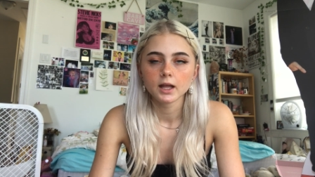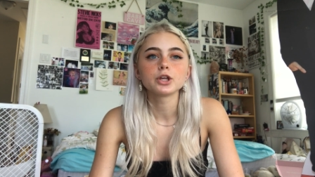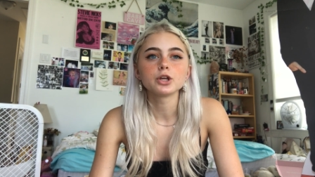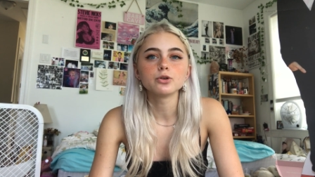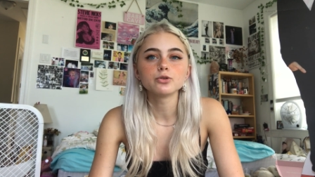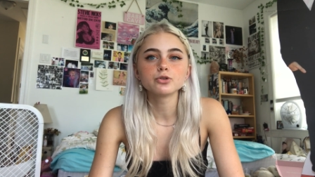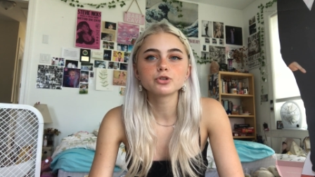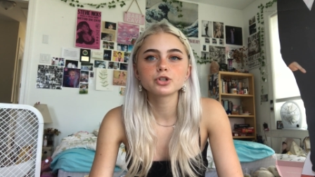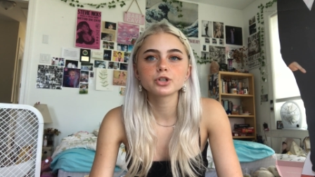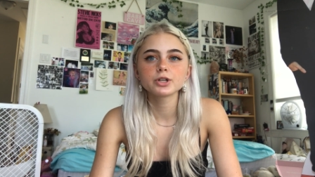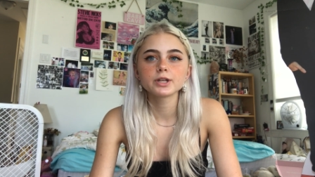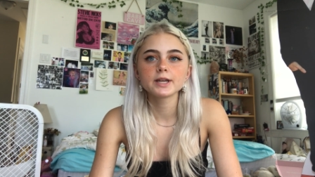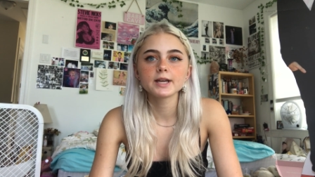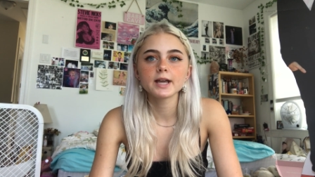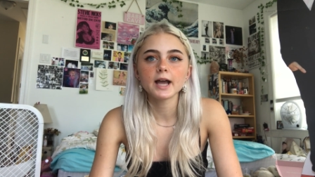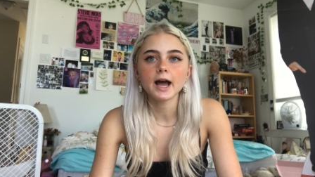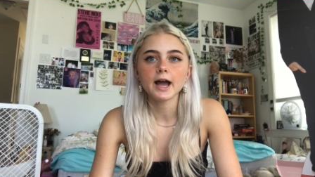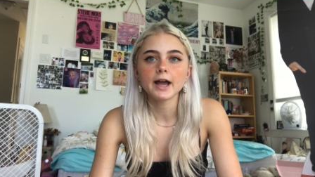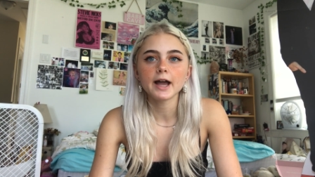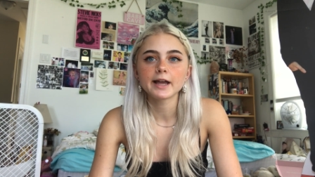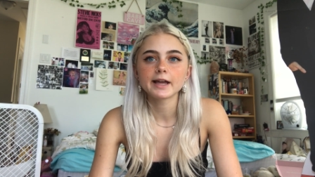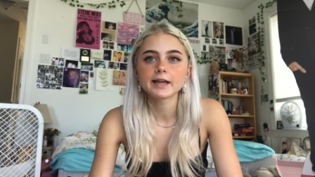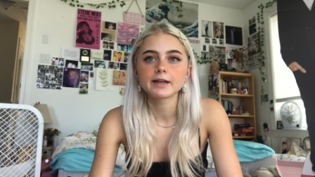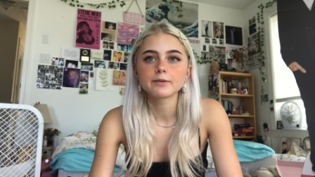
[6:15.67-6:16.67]
Usually
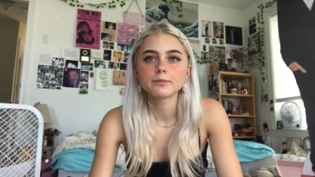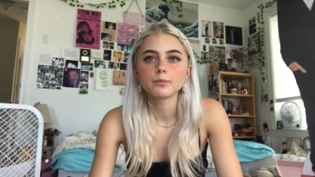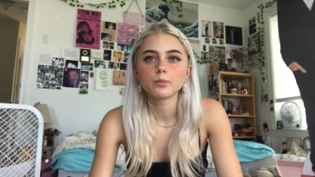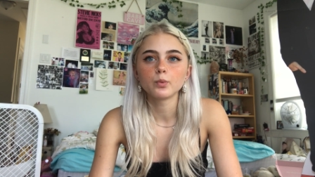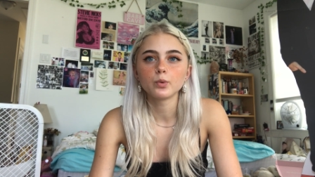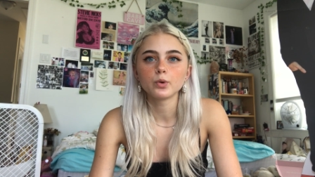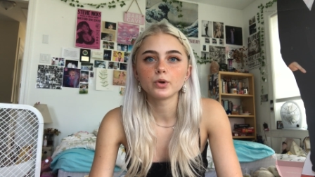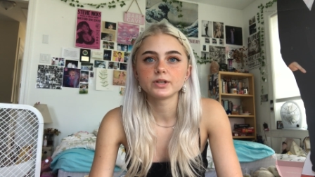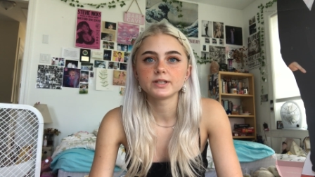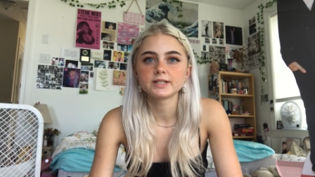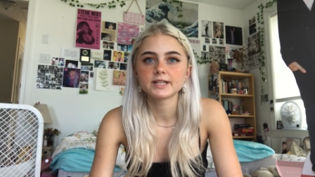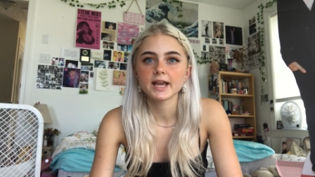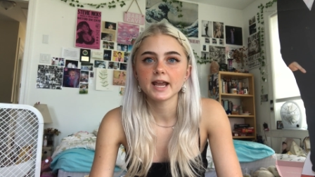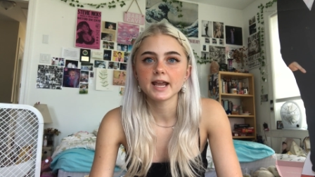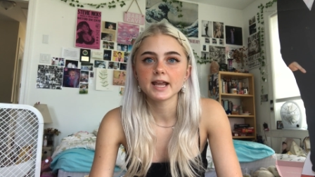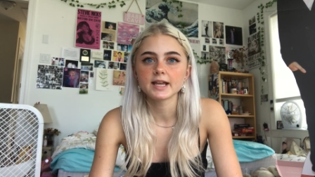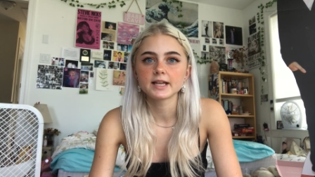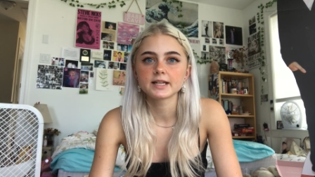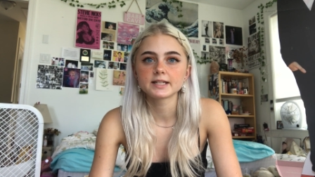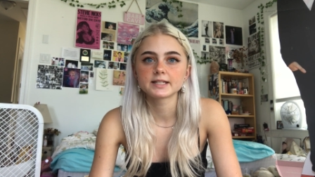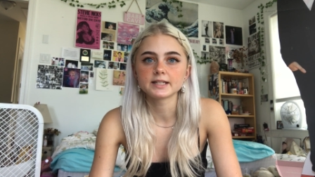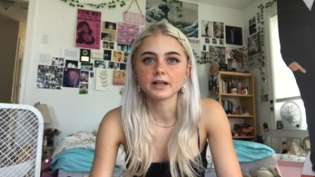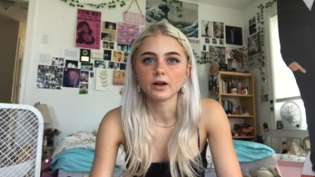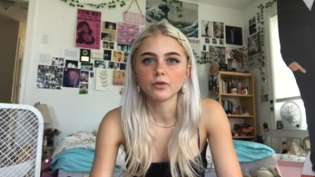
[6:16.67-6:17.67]
I would
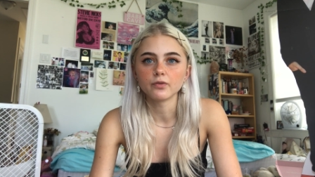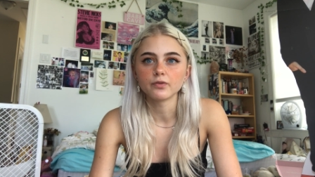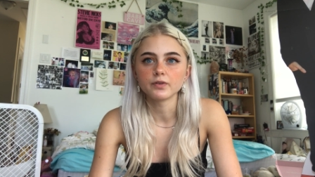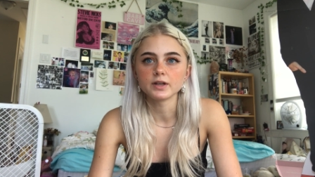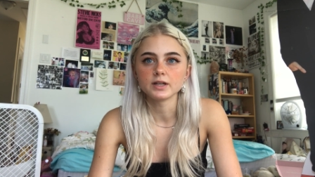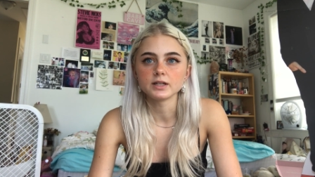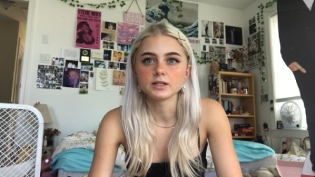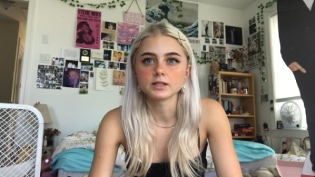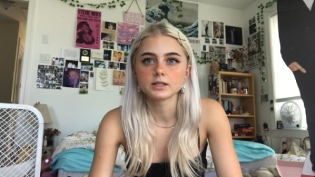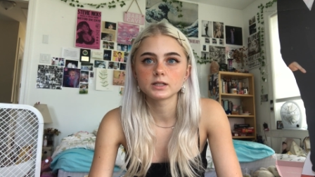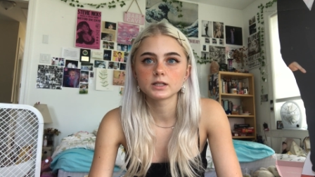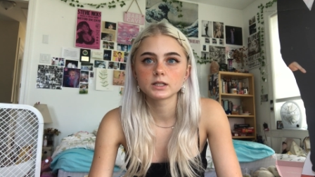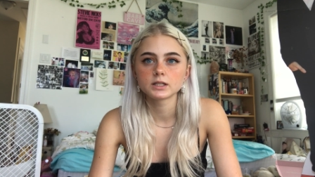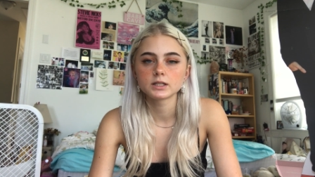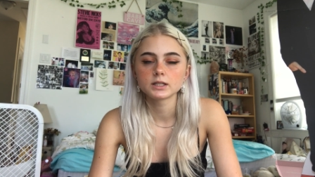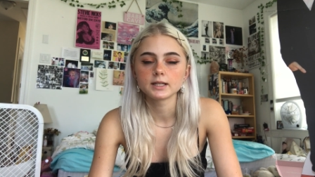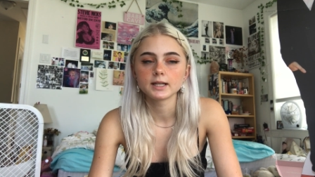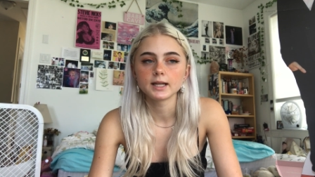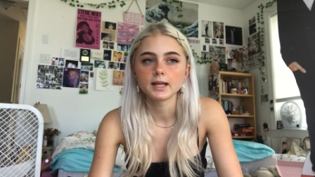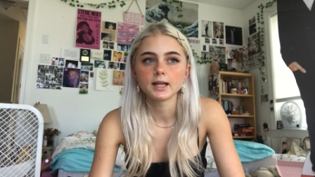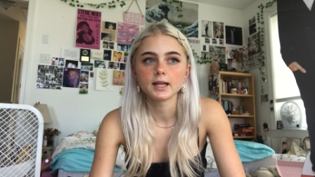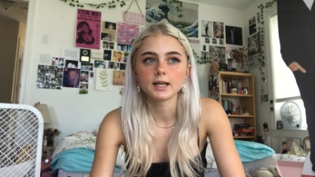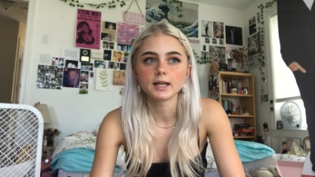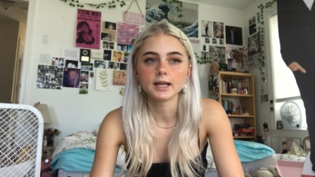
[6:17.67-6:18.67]
take selfies
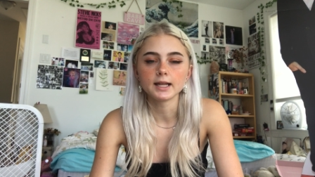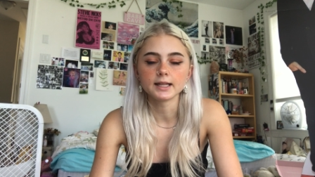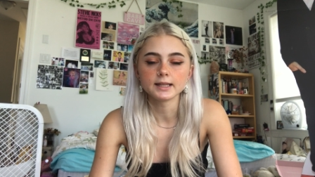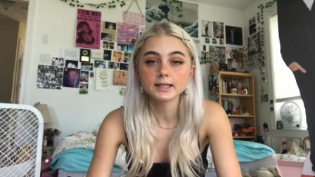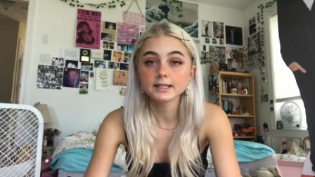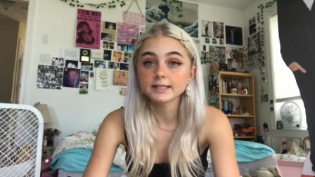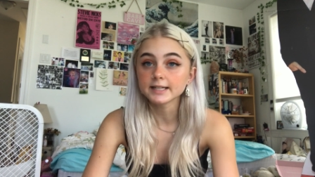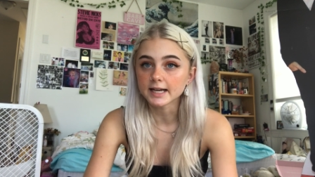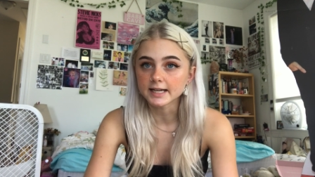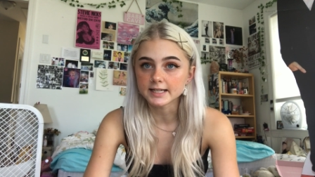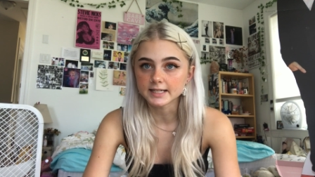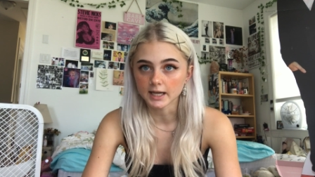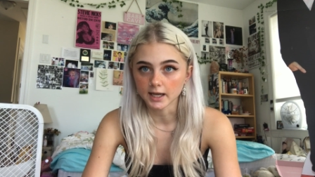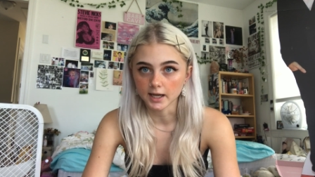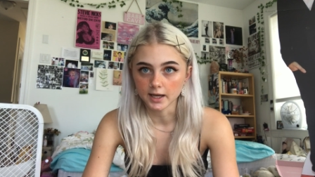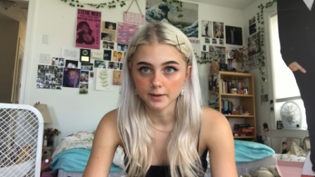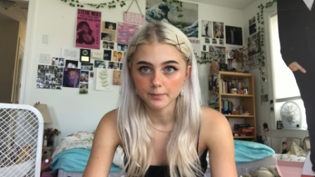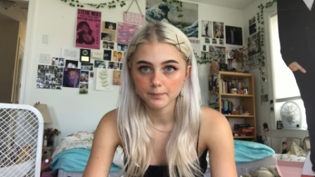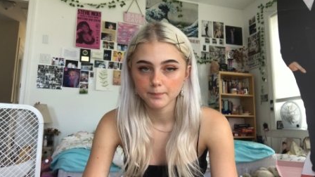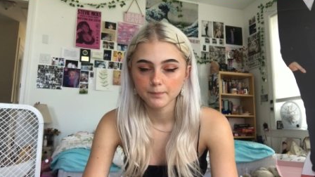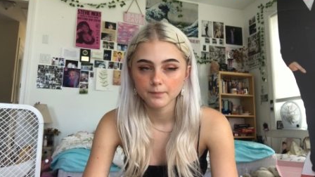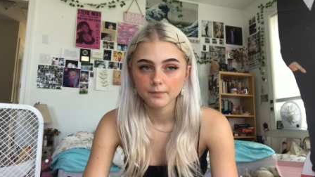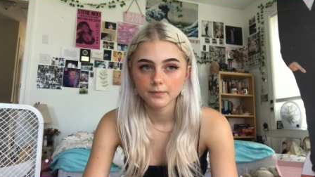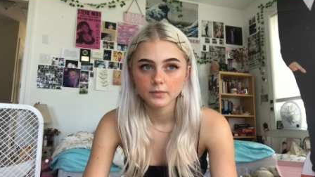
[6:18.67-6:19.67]
in the
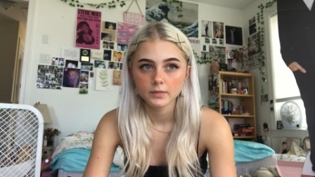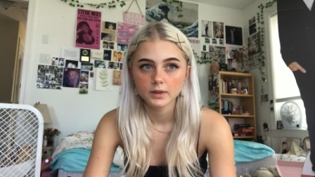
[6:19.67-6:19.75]
daytime,